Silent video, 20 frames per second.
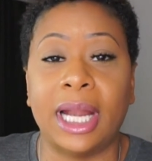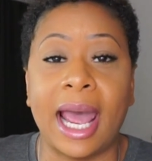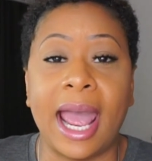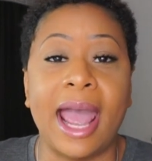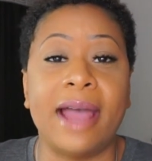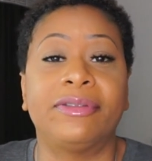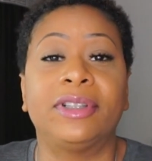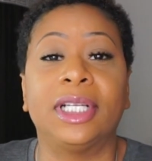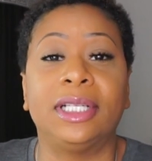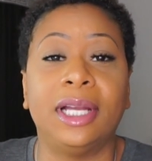I
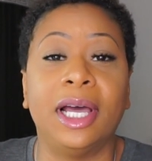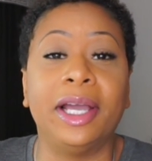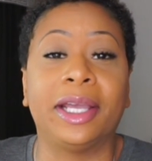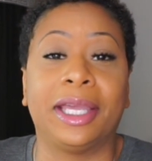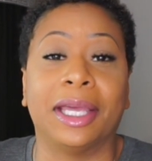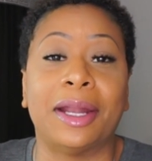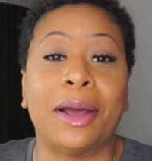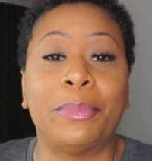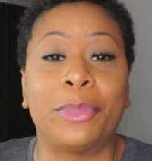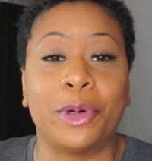have to
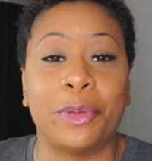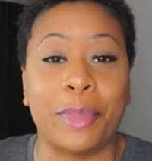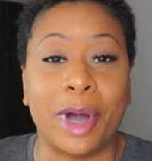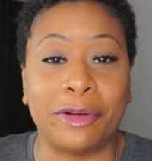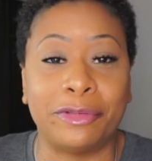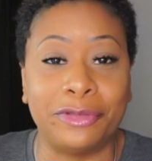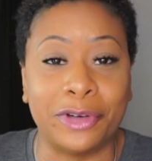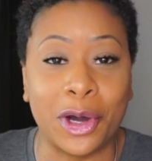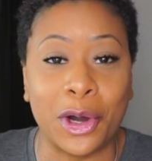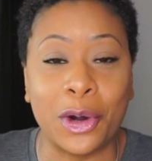look it up on
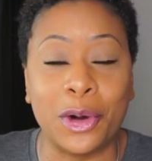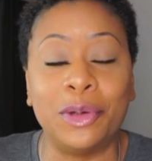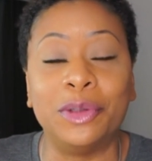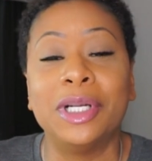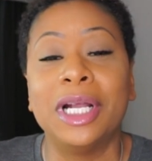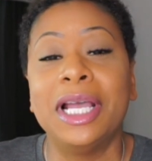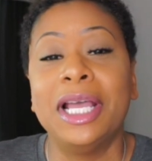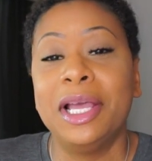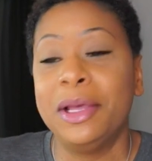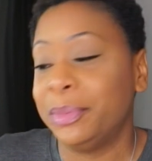my phone
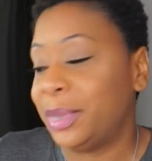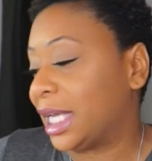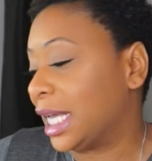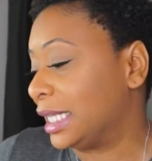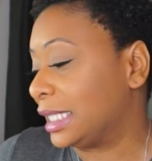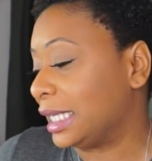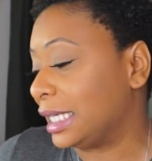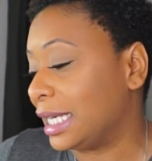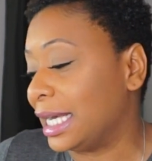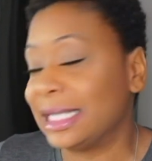
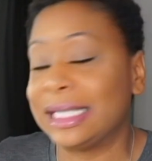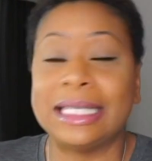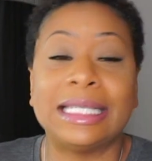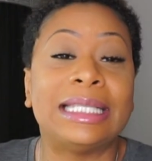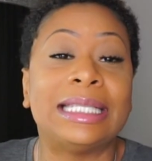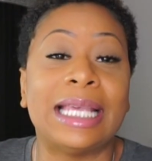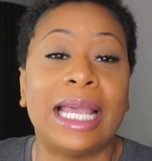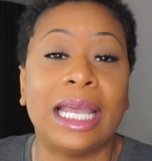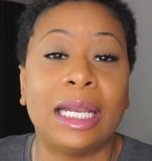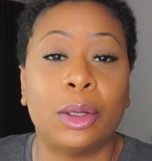because it doesn't
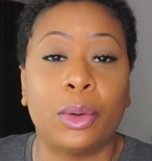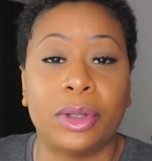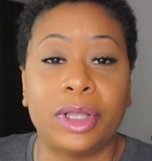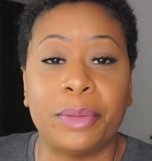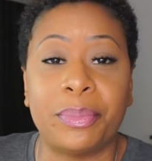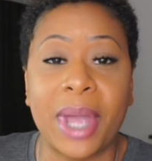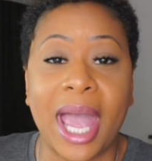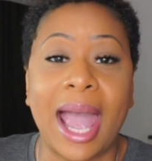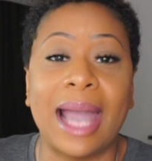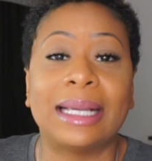say it on
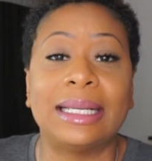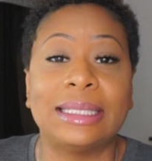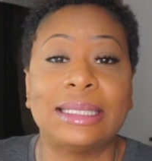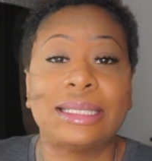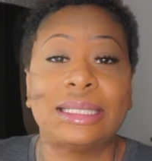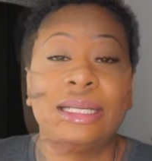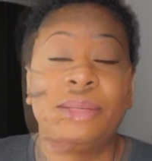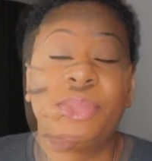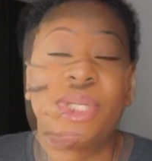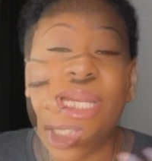the packing
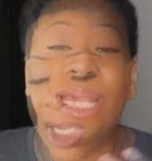slip.